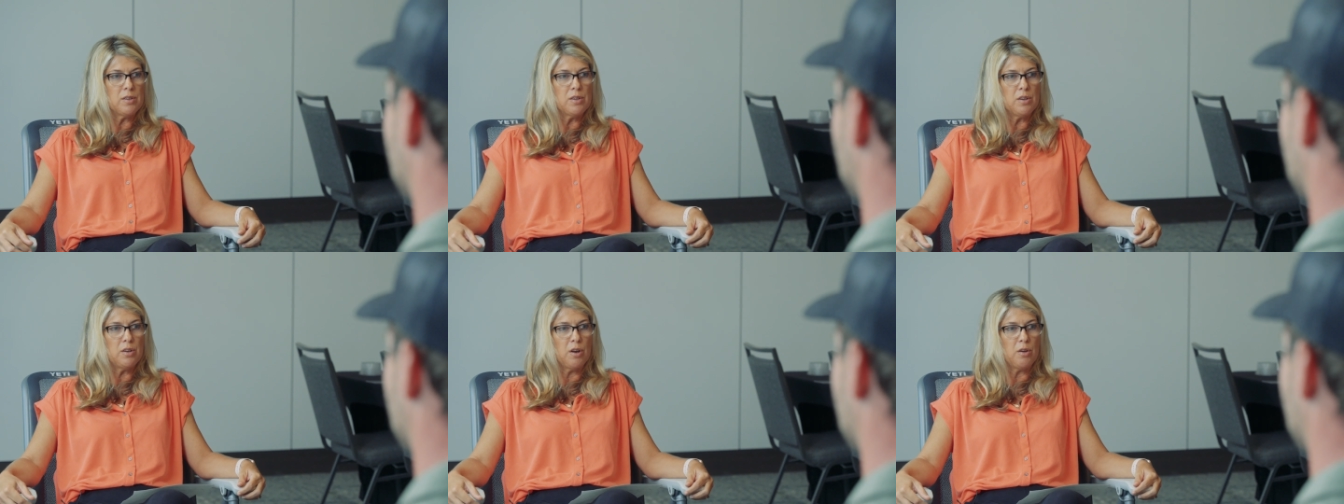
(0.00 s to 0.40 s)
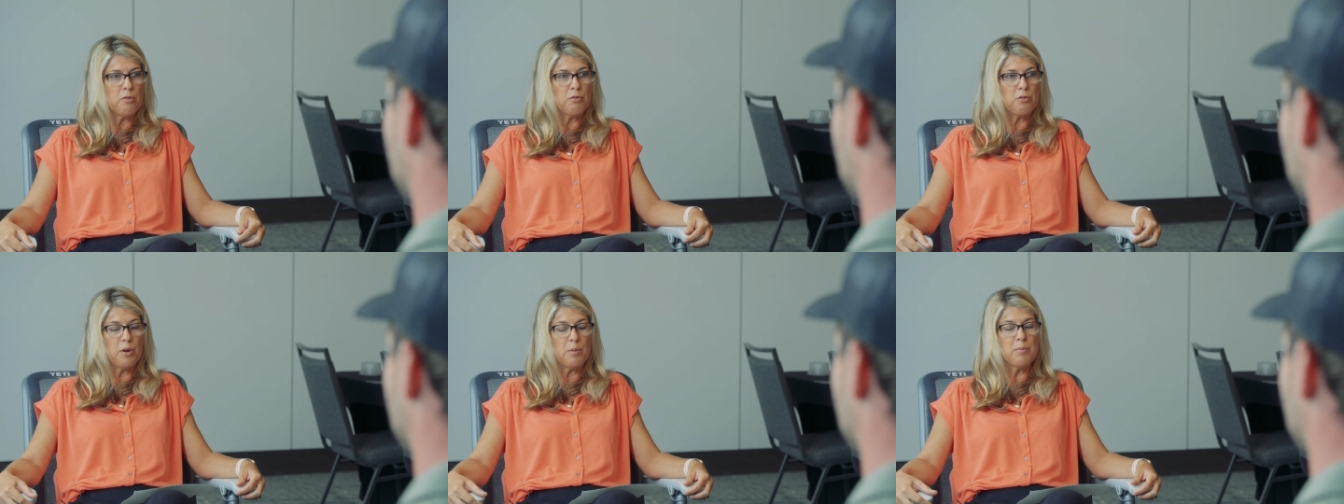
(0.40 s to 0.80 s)
you know,
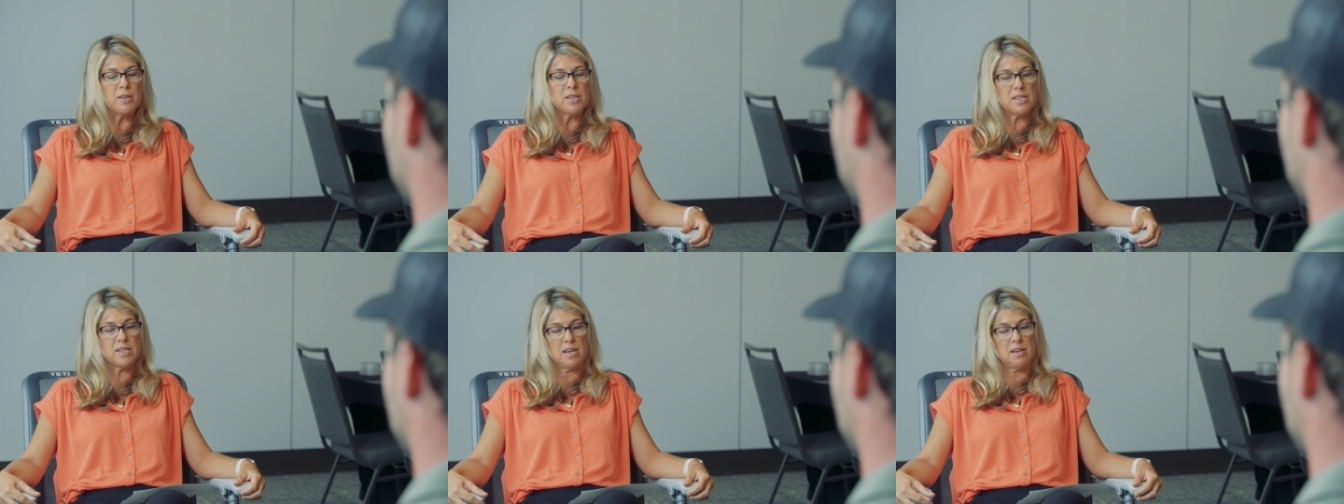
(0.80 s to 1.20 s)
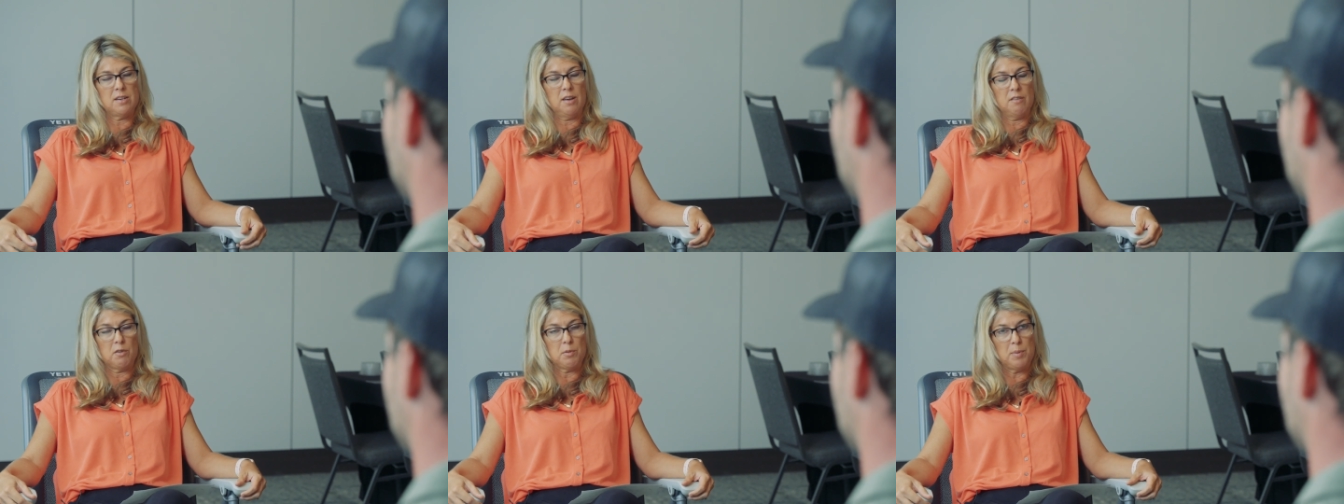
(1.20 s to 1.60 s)
from the state
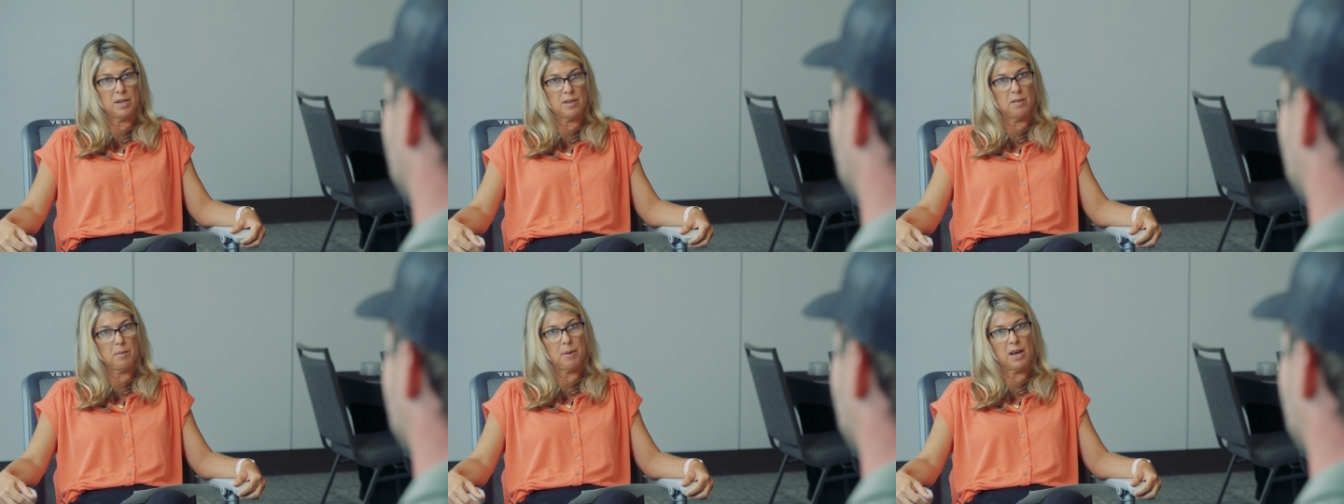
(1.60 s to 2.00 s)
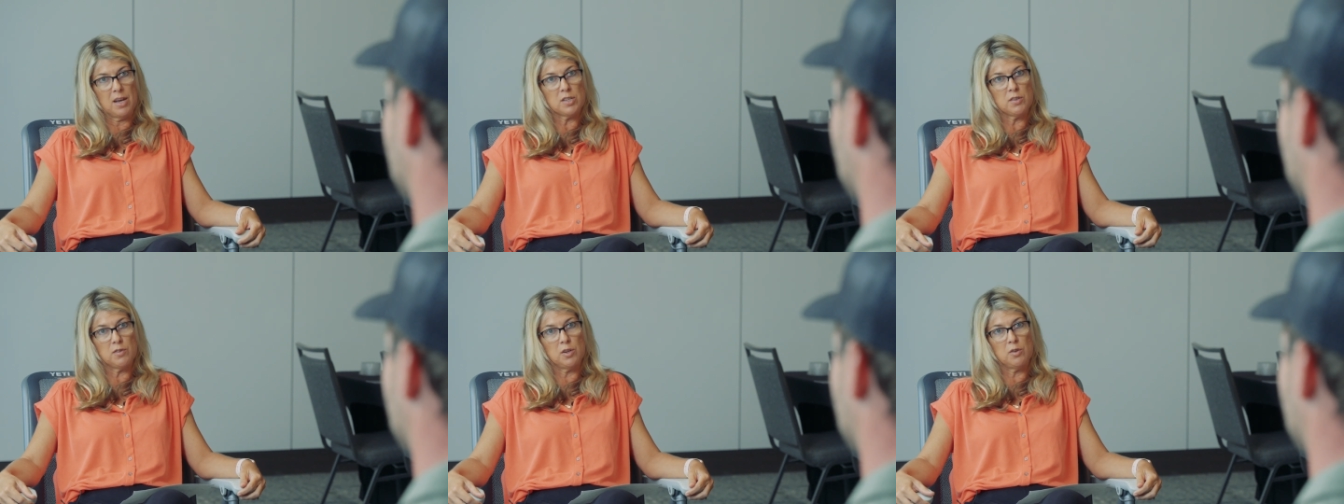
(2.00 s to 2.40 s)
government in the
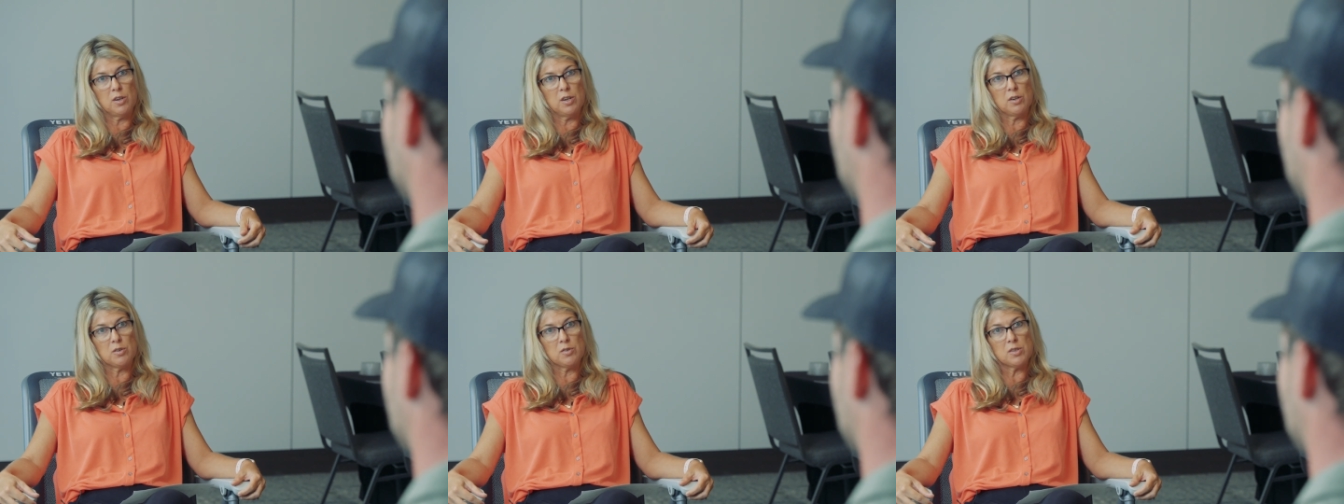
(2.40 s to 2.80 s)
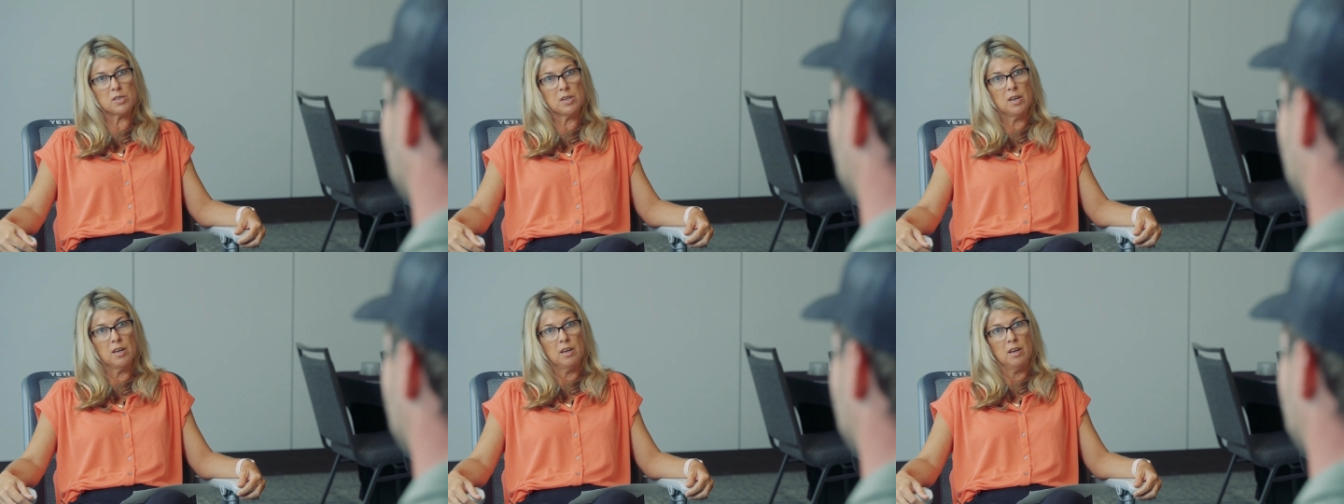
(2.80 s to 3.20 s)
past few years,